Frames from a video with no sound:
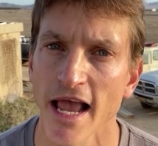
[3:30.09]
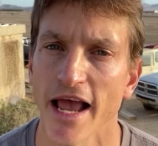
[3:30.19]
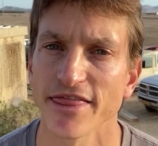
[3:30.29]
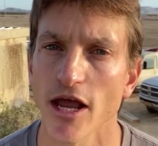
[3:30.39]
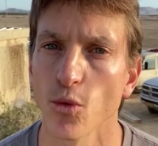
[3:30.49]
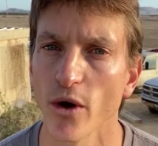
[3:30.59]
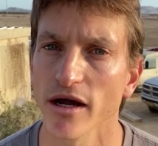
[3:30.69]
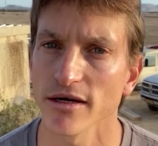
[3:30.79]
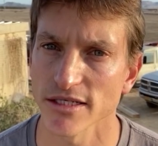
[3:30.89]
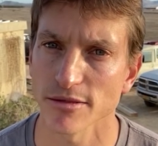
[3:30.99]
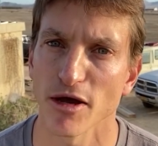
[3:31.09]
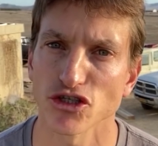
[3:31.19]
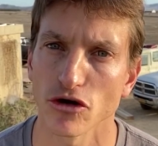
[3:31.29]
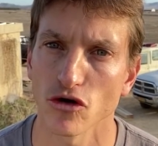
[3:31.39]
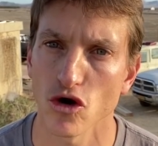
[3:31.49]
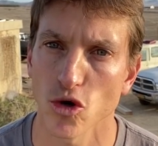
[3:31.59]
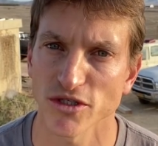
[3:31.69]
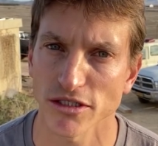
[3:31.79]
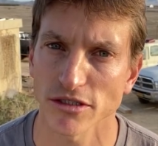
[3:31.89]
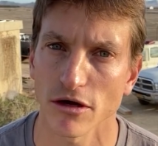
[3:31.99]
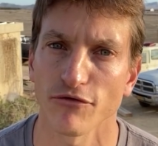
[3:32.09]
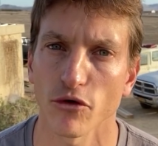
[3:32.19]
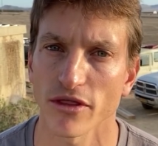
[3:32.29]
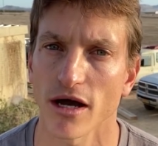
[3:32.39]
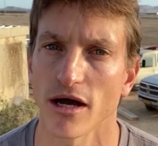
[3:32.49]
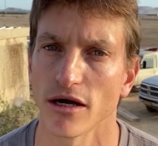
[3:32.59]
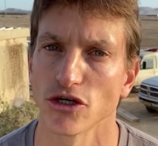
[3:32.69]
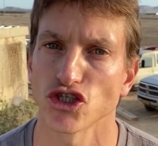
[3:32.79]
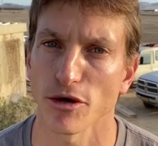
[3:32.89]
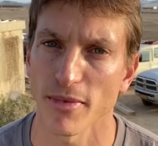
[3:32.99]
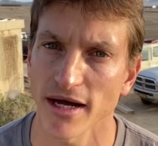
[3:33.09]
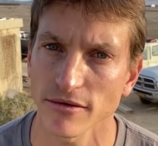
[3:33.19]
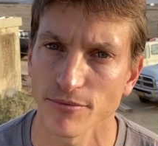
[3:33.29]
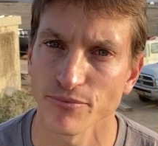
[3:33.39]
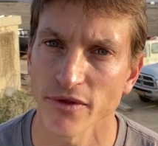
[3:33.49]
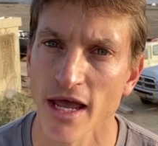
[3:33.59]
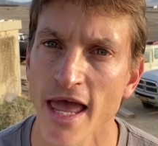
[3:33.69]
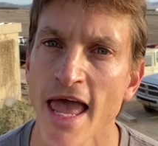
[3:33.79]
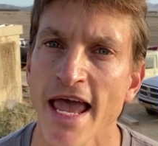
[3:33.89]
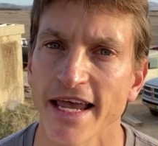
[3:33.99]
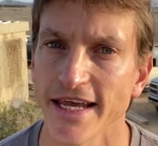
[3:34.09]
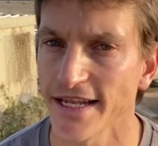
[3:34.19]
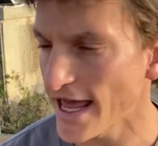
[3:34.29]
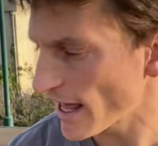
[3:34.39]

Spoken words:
and they wear special clothes for the Shabbat. In